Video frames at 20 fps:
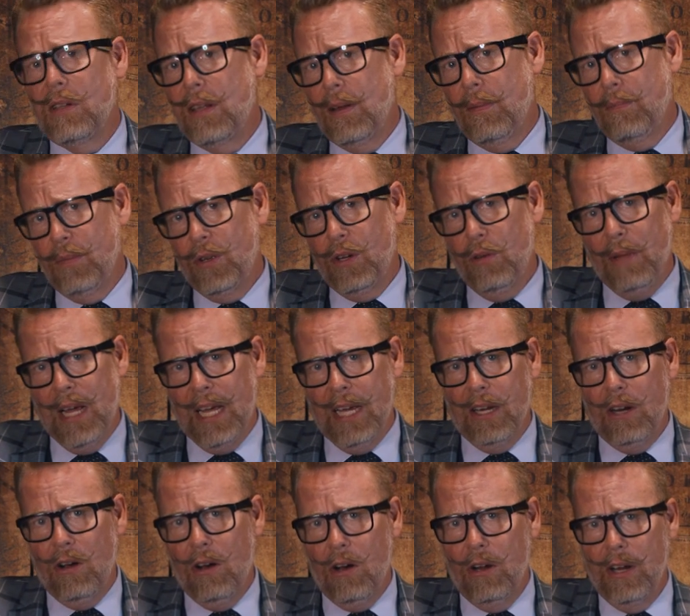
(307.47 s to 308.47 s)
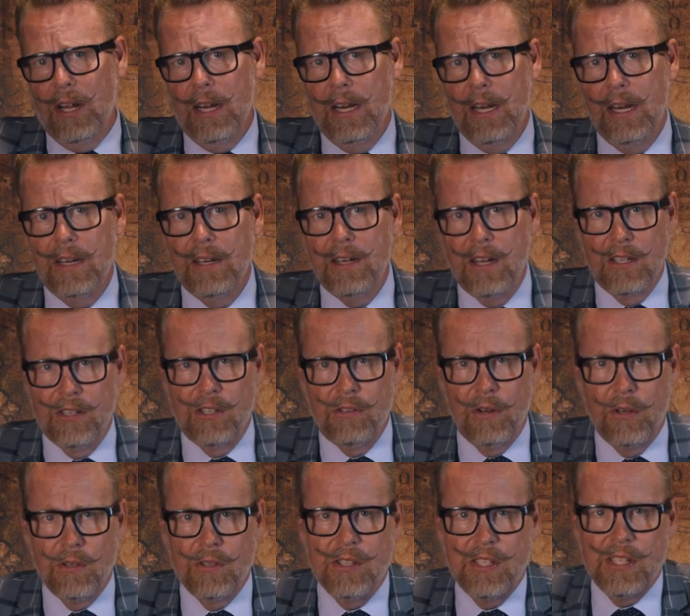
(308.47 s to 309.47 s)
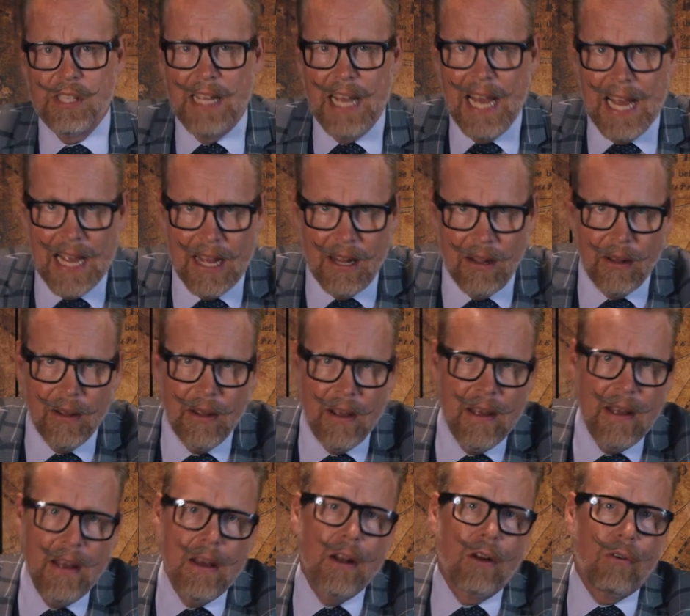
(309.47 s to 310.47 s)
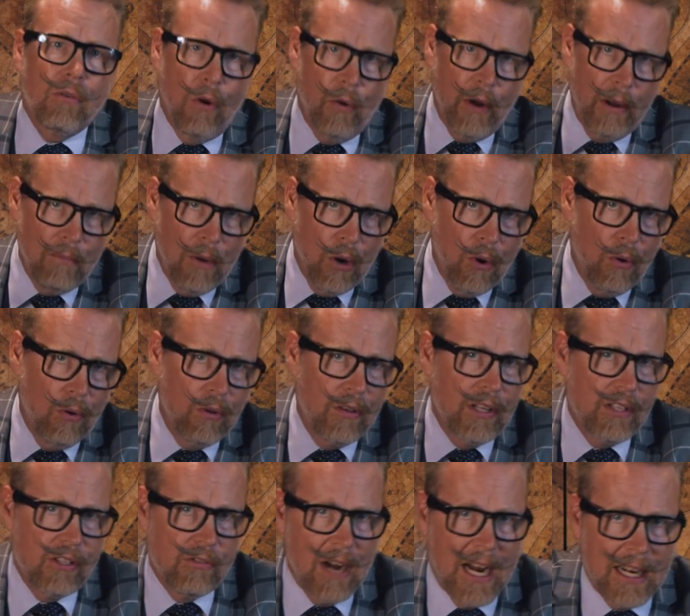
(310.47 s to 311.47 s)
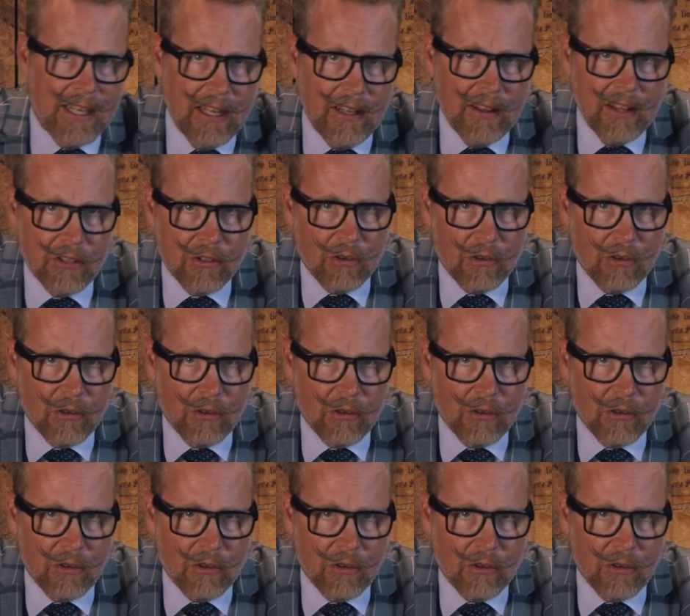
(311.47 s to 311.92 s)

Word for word: them to make it on an industrial scale, growing mold, extracting the